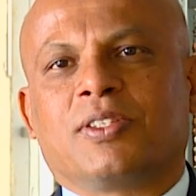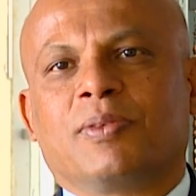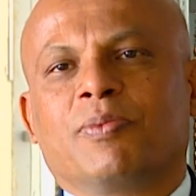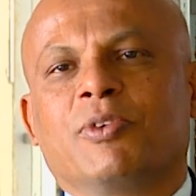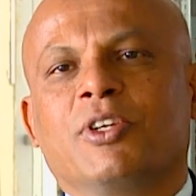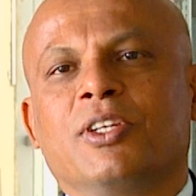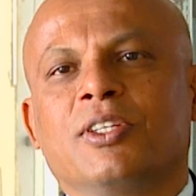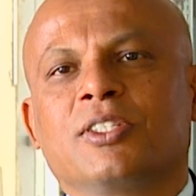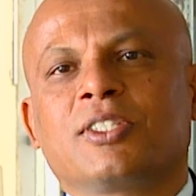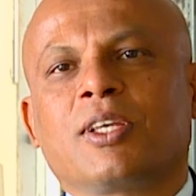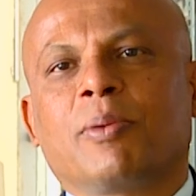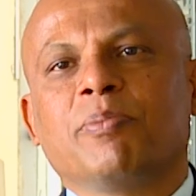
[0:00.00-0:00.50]

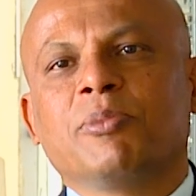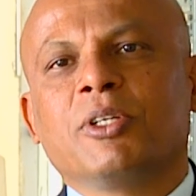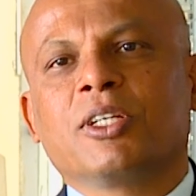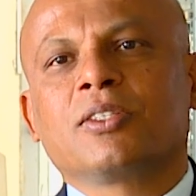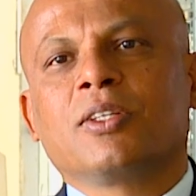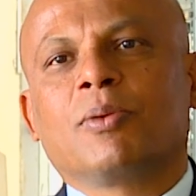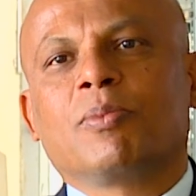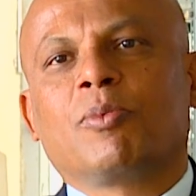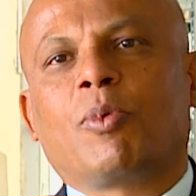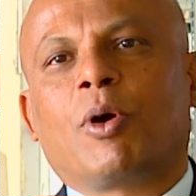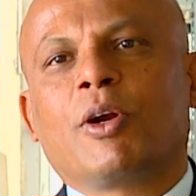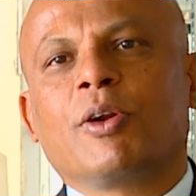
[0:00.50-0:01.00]
We subject
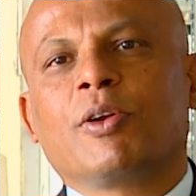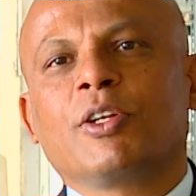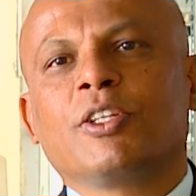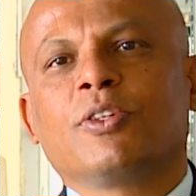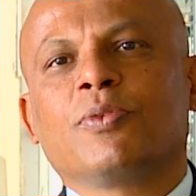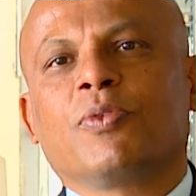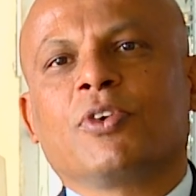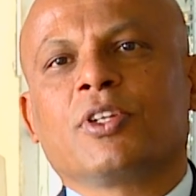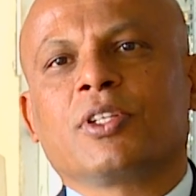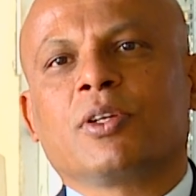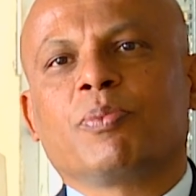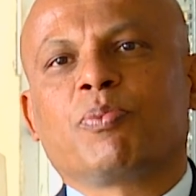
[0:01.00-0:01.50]
the body
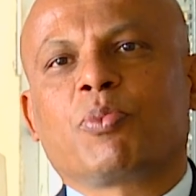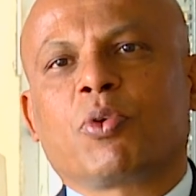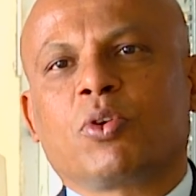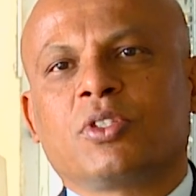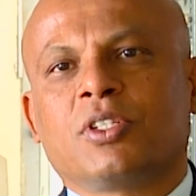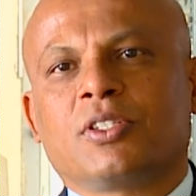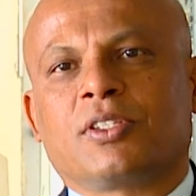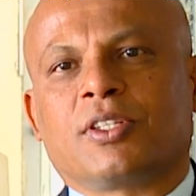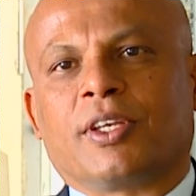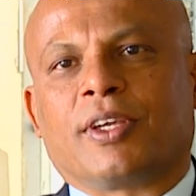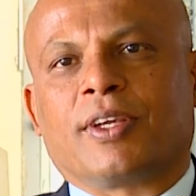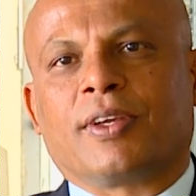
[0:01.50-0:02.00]
for the
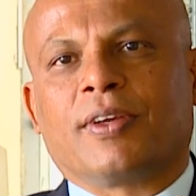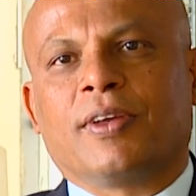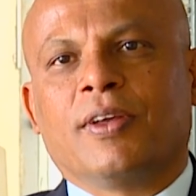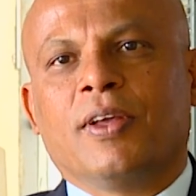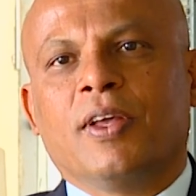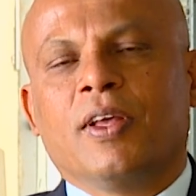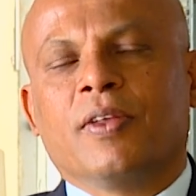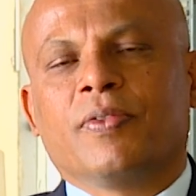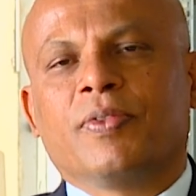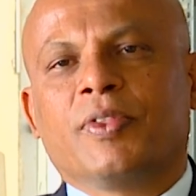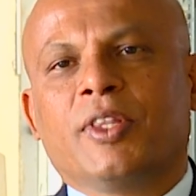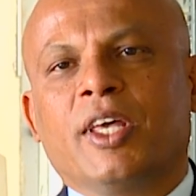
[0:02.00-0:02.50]
processing.
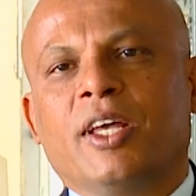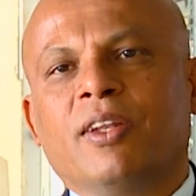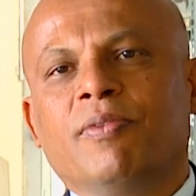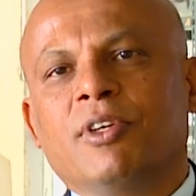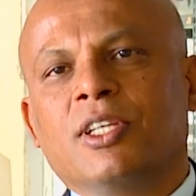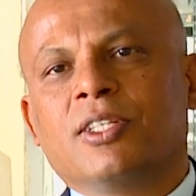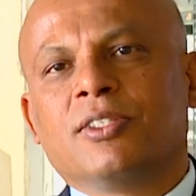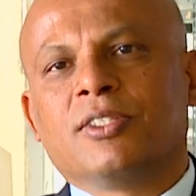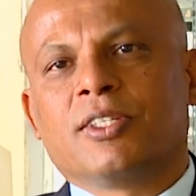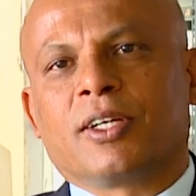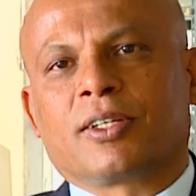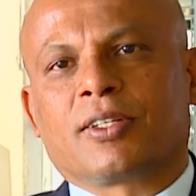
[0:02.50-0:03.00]
Then
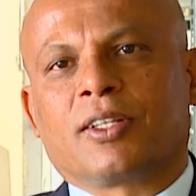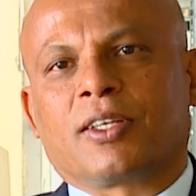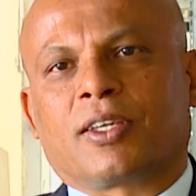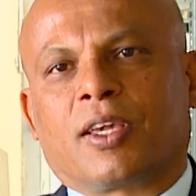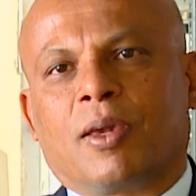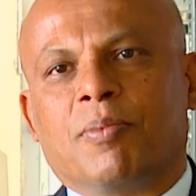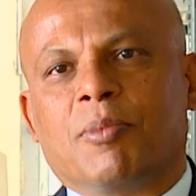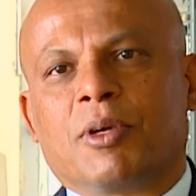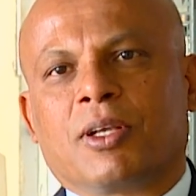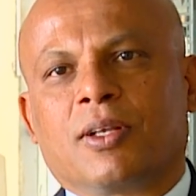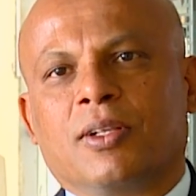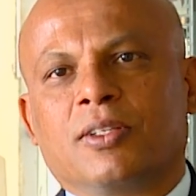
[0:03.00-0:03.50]
we inject the
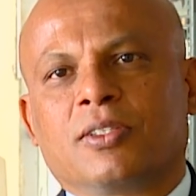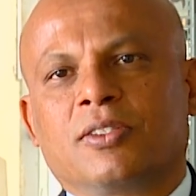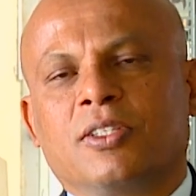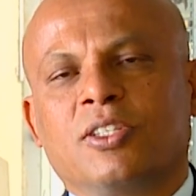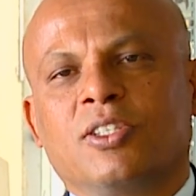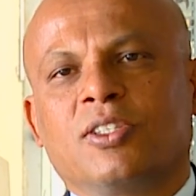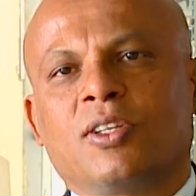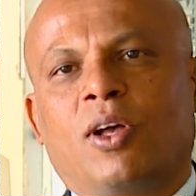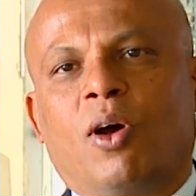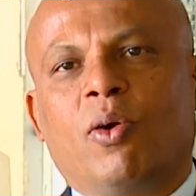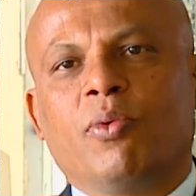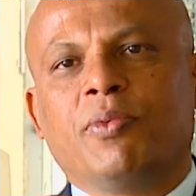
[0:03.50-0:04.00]
chemicals. This
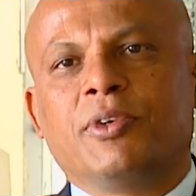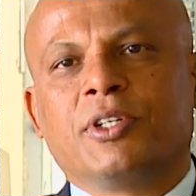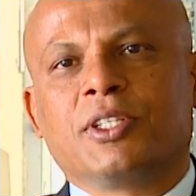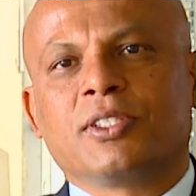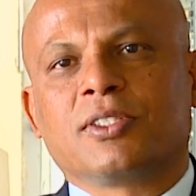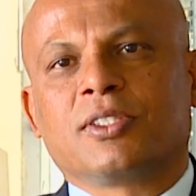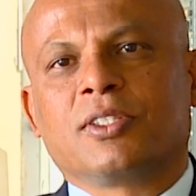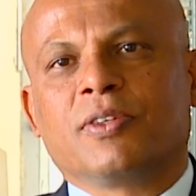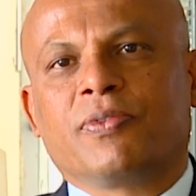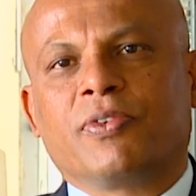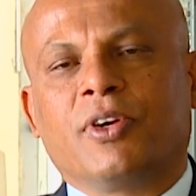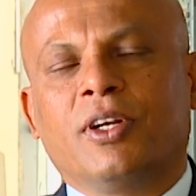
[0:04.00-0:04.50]
is how it
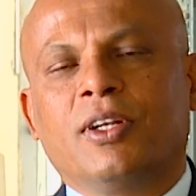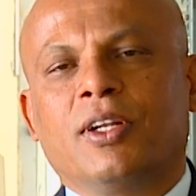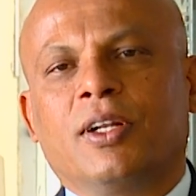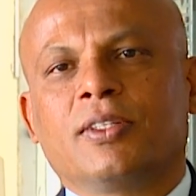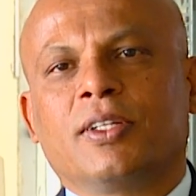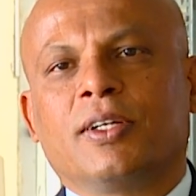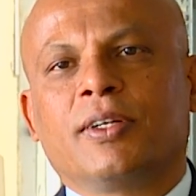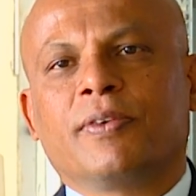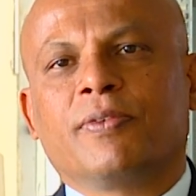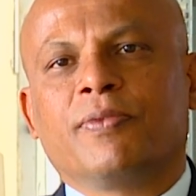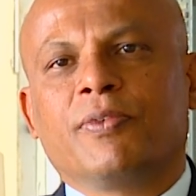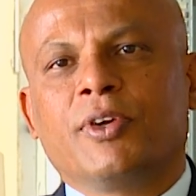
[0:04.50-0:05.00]
is different, and
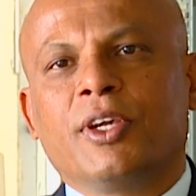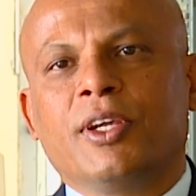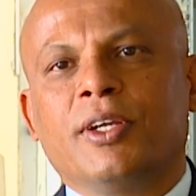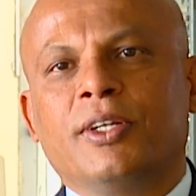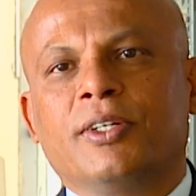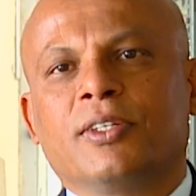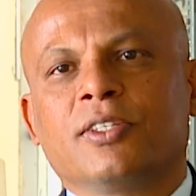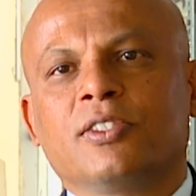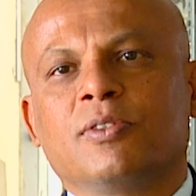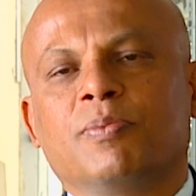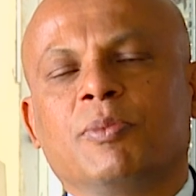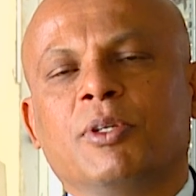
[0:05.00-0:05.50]
that way
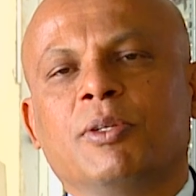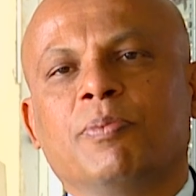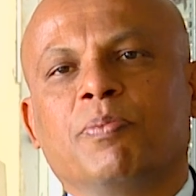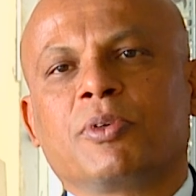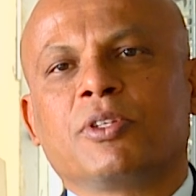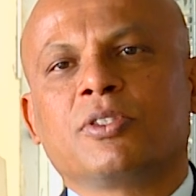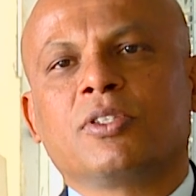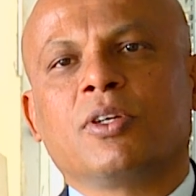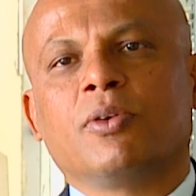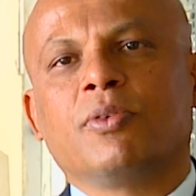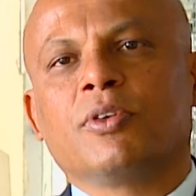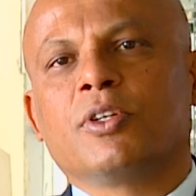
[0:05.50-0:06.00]
it has been
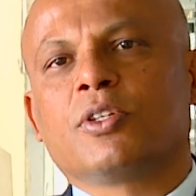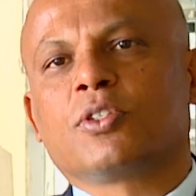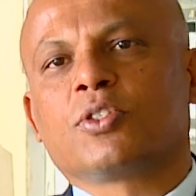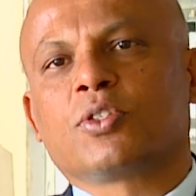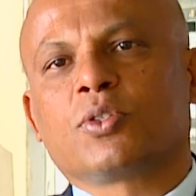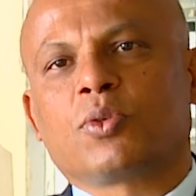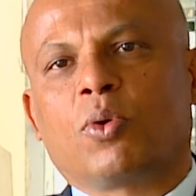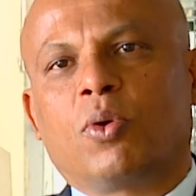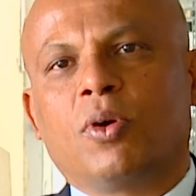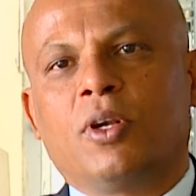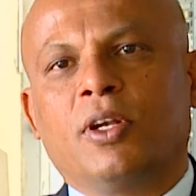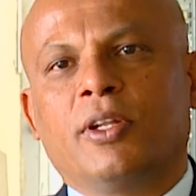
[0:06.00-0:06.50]
preserved, it's
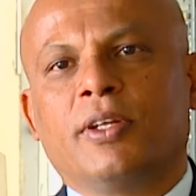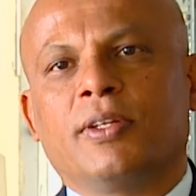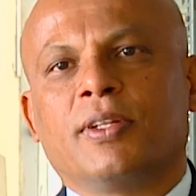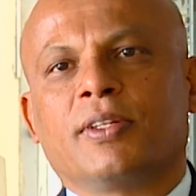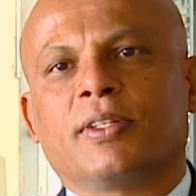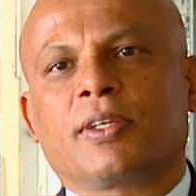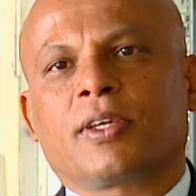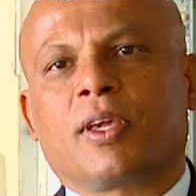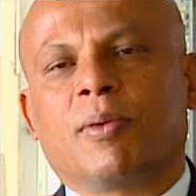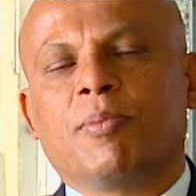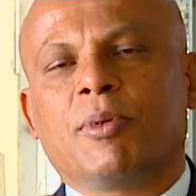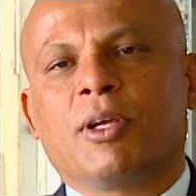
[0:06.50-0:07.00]
totally, and
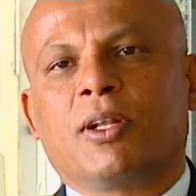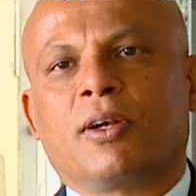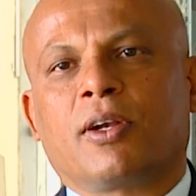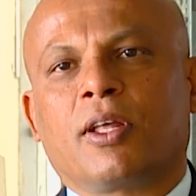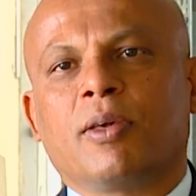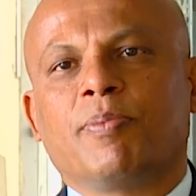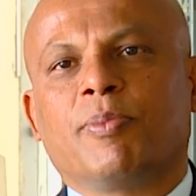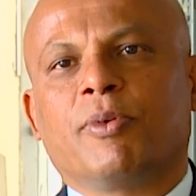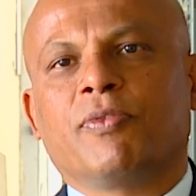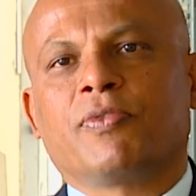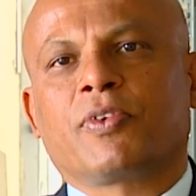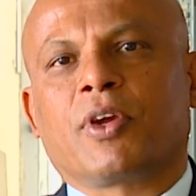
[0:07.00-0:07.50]
the chemical
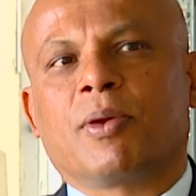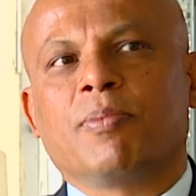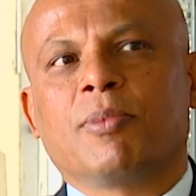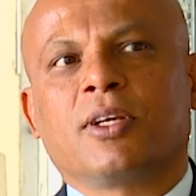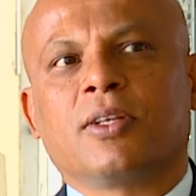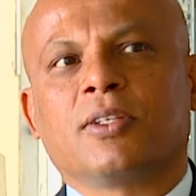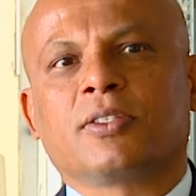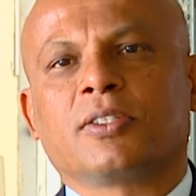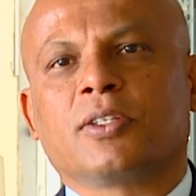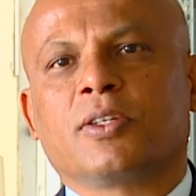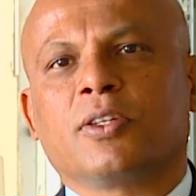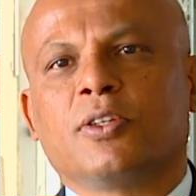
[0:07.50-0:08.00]
type of
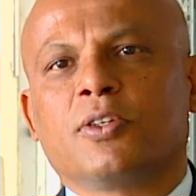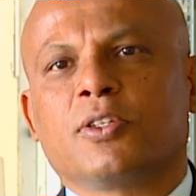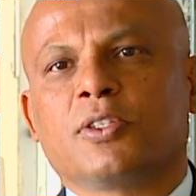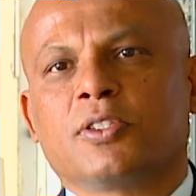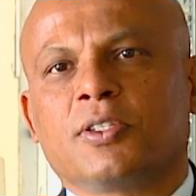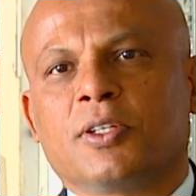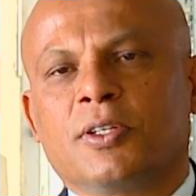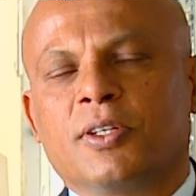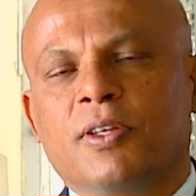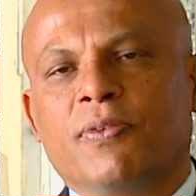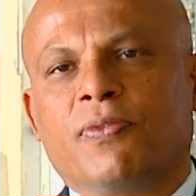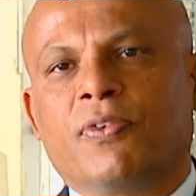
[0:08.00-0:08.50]
chemicals, it is
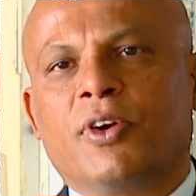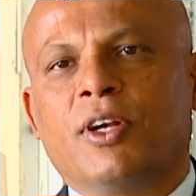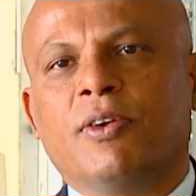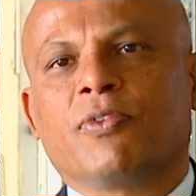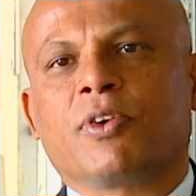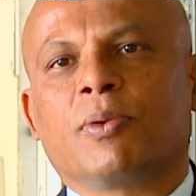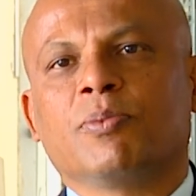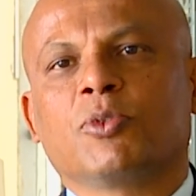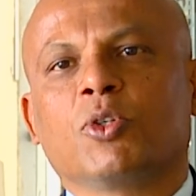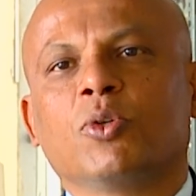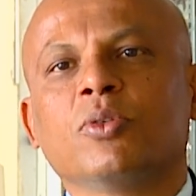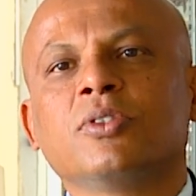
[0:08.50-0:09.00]
different
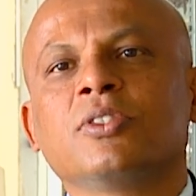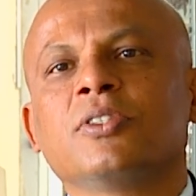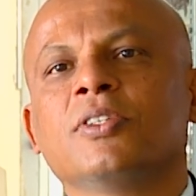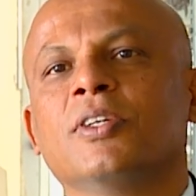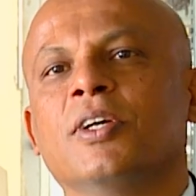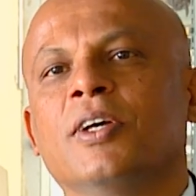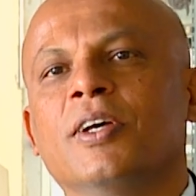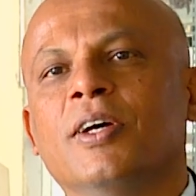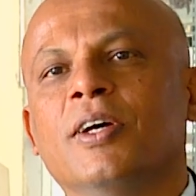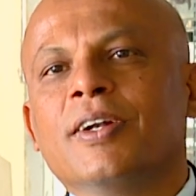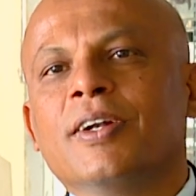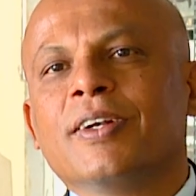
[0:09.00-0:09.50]
from those
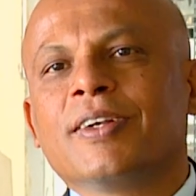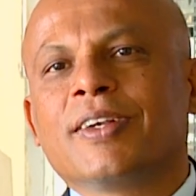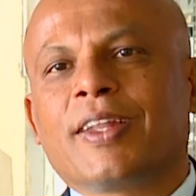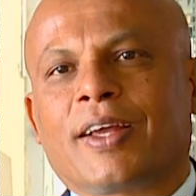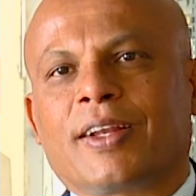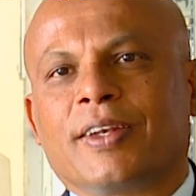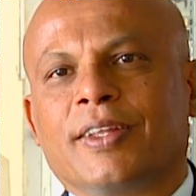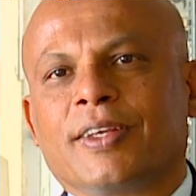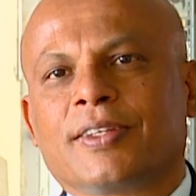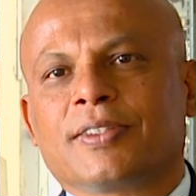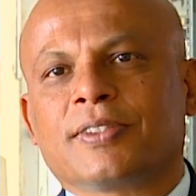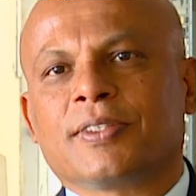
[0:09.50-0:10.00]

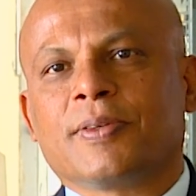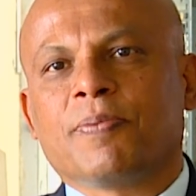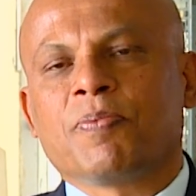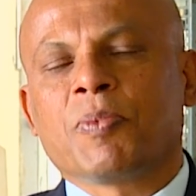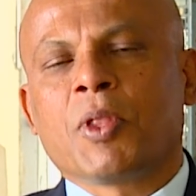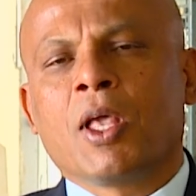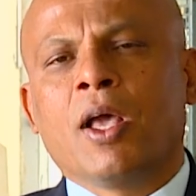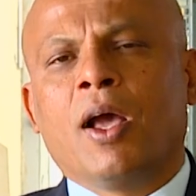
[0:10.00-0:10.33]
techniques.